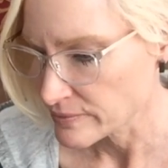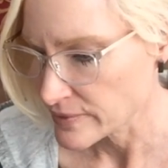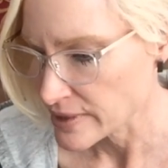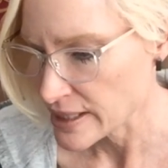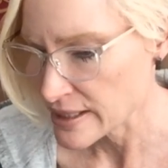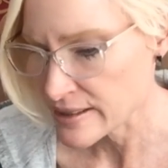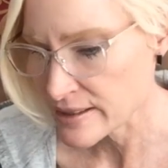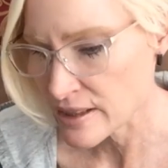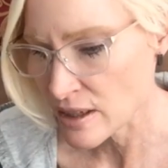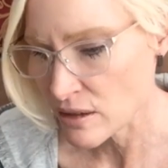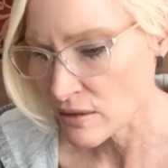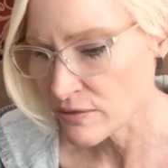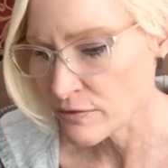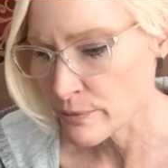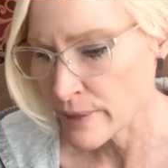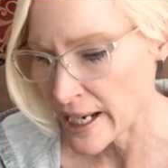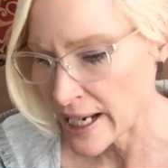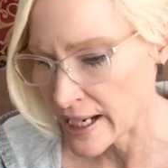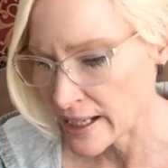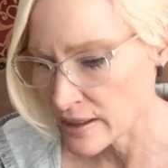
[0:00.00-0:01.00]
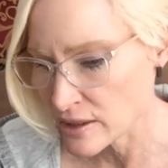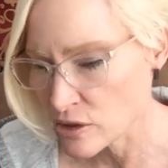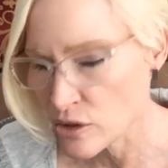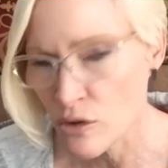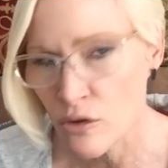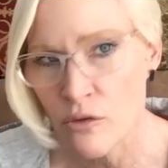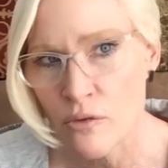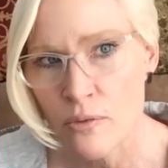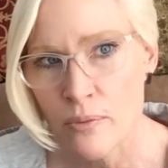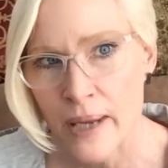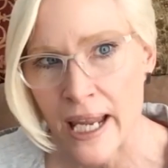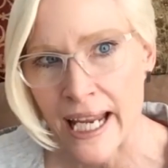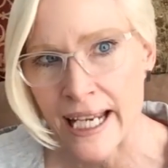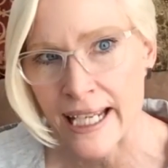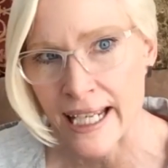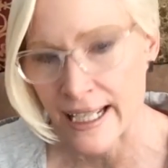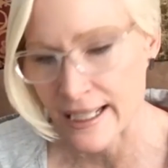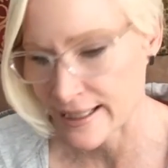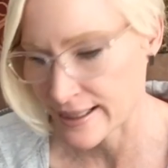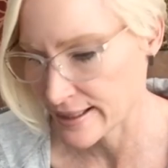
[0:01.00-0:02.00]
is self-made. You made
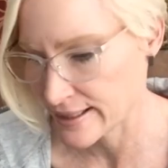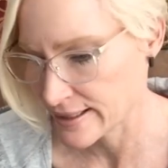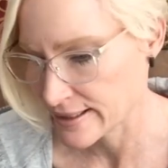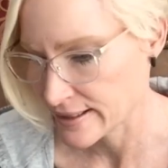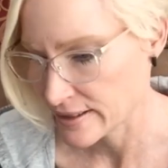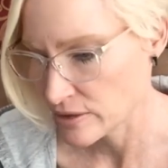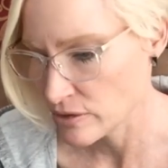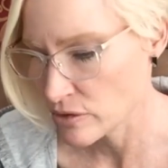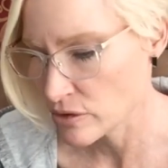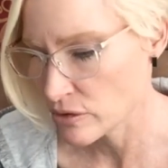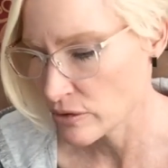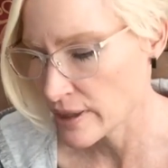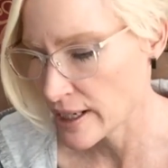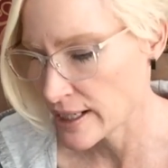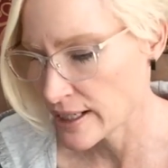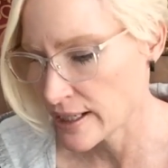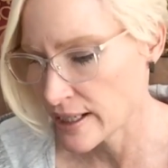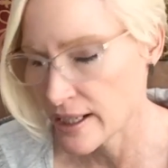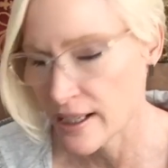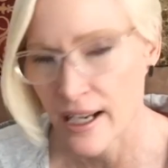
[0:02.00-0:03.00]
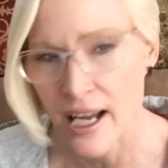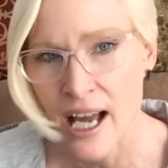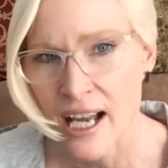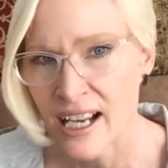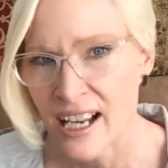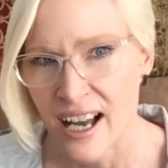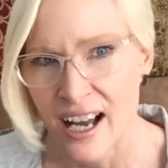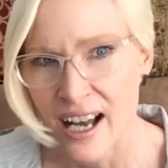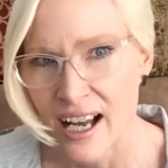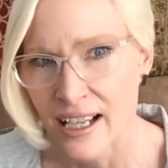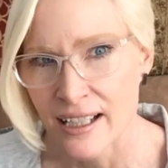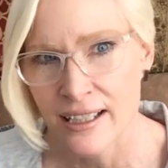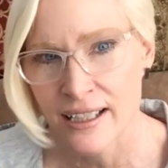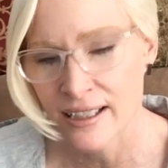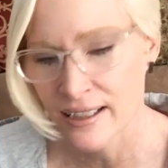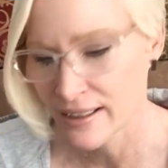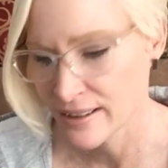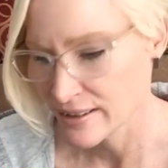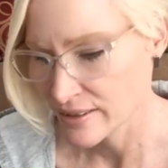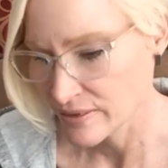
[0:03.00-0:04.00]
it. You created it, not God.
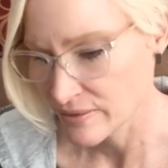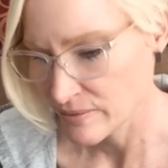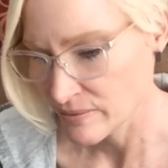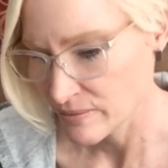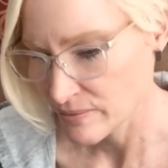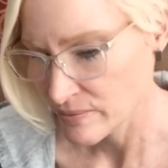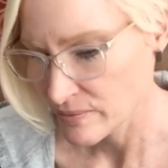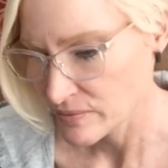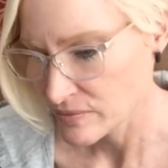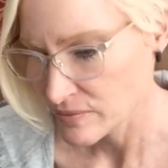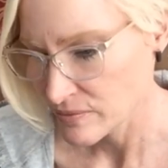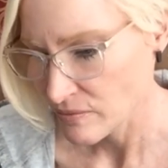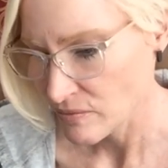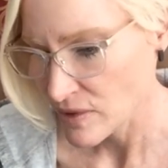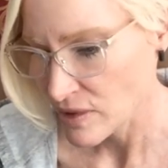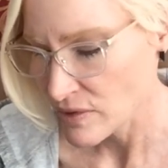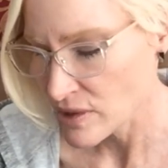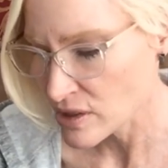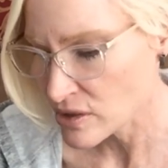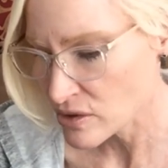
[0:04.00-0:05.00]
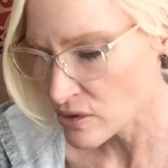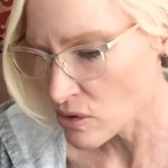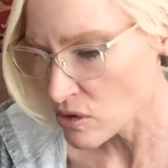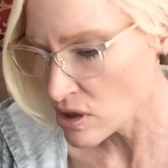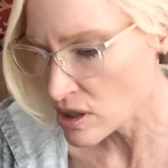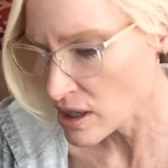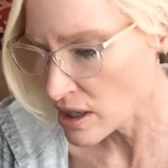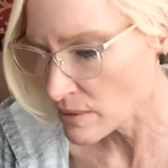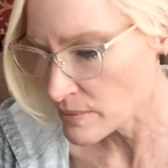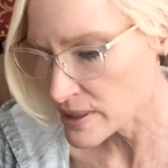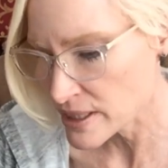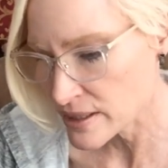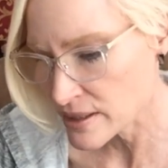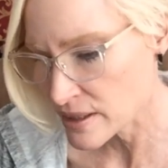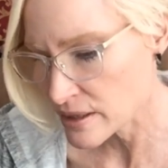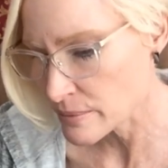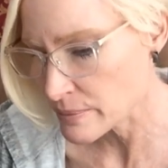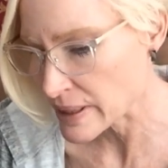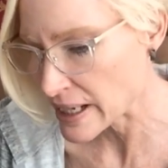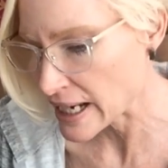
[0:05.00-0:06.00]
The soul comes into
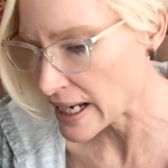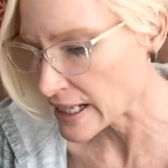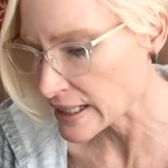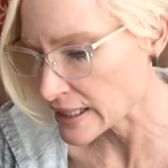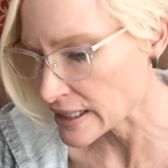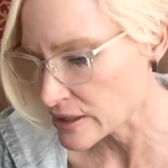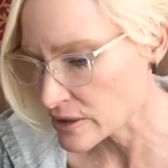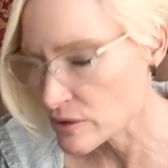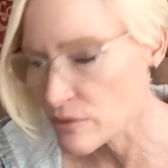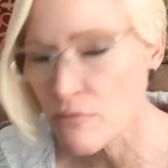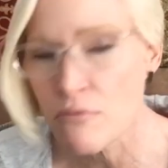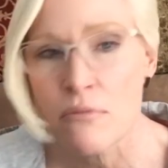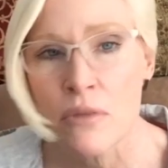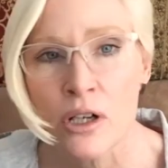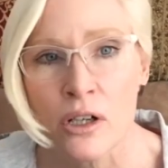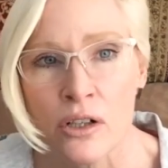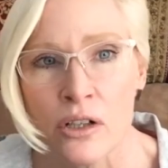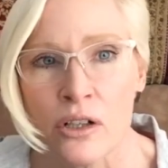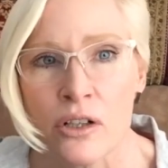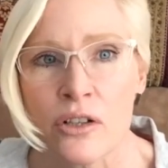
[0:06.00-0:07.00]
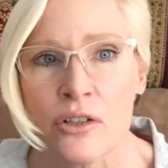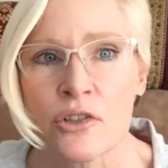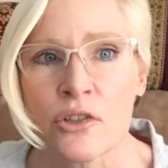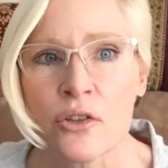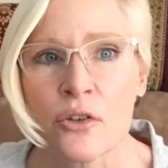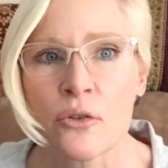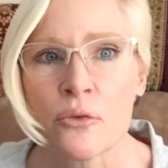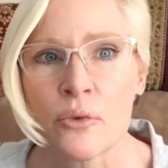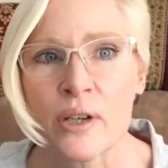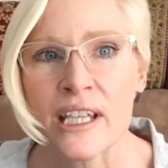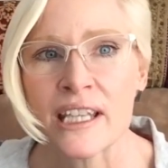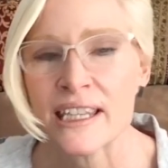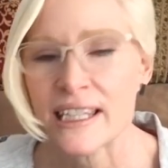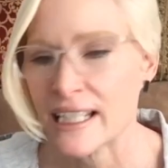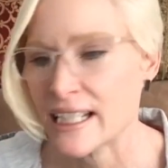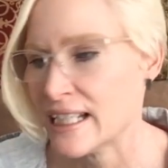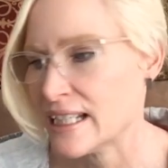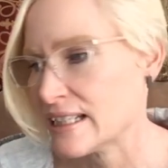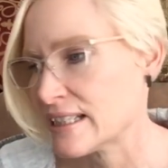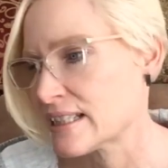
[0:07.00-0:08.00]
the body to merge with
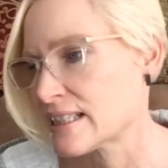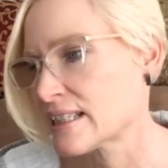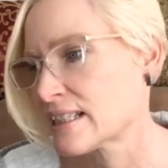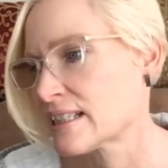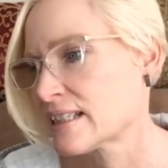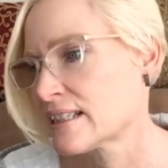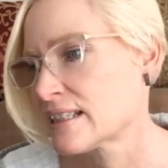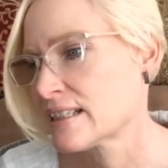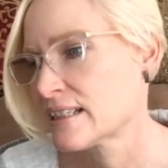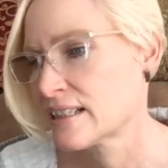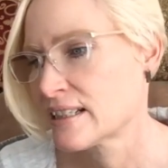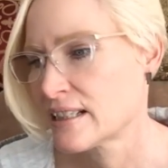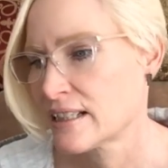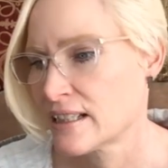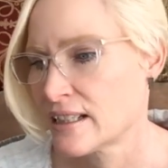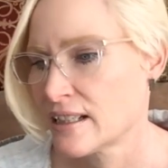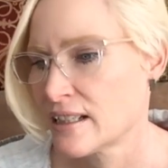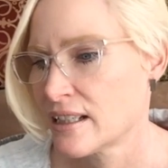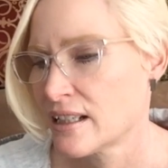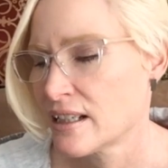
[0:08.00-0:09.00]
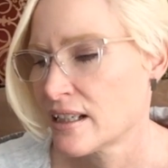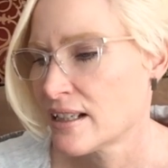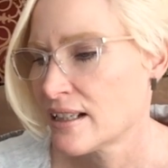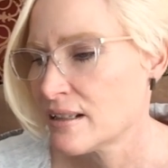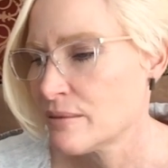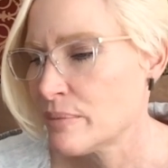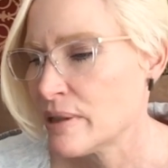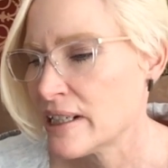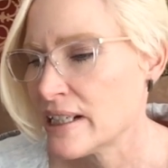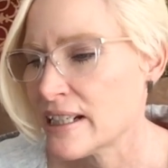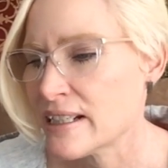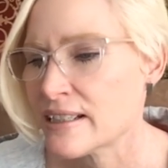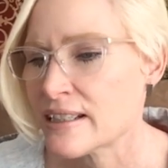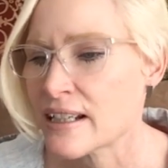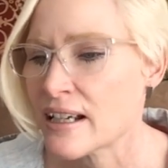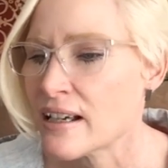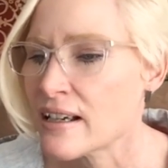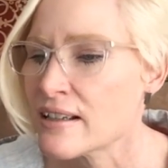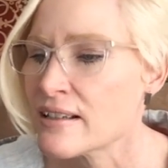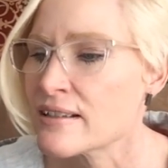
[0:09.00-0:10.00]
it, but it
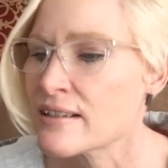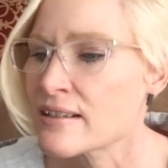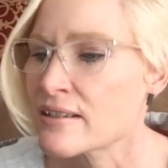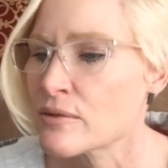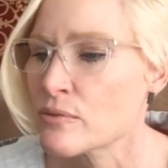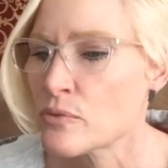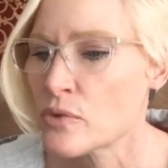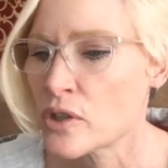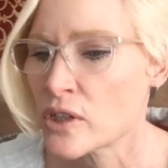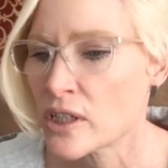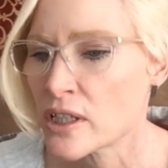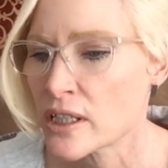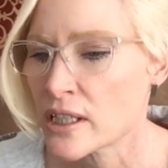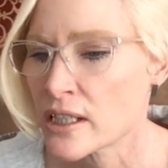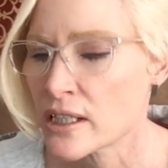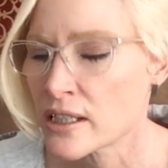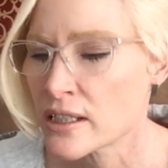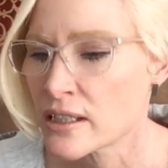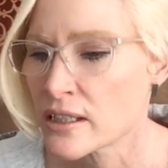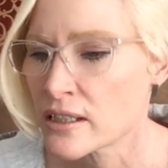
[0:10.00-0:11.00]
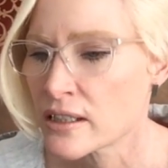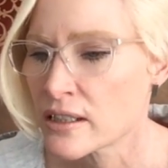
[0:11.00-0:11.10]
does work,